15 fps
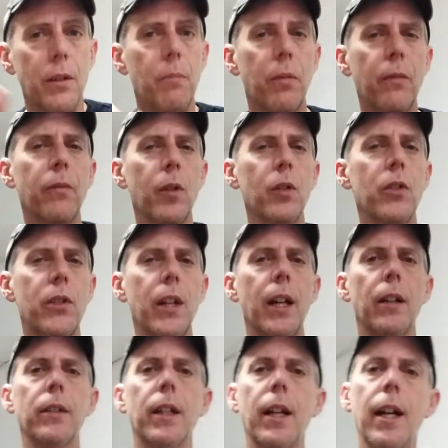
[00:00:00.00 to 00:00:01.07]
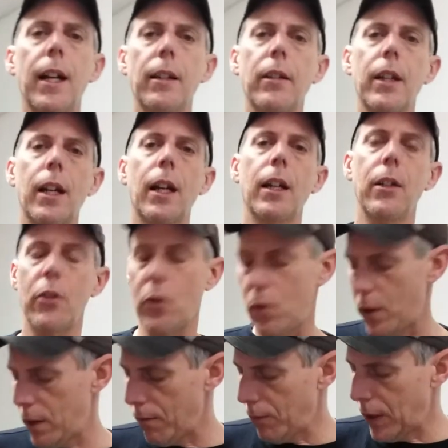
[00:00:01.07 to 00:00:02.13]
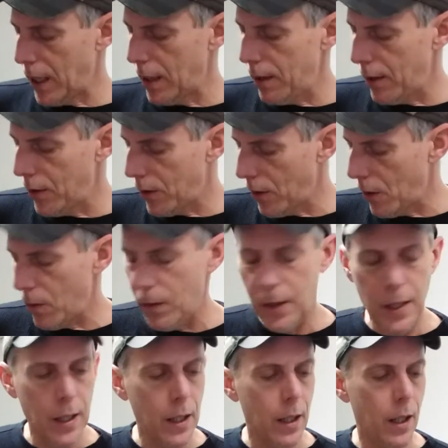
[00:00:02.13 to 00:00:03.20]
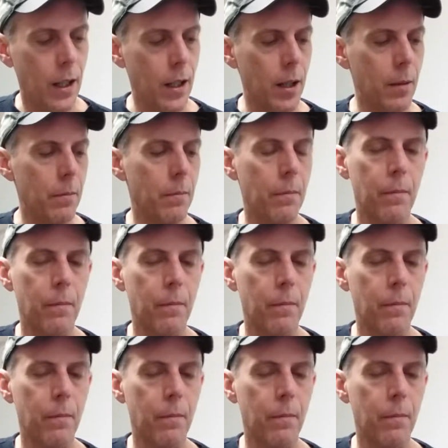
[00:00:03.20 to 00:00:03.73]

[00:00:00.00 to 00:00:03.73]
preferred sound that I enjoy. Okay, and so now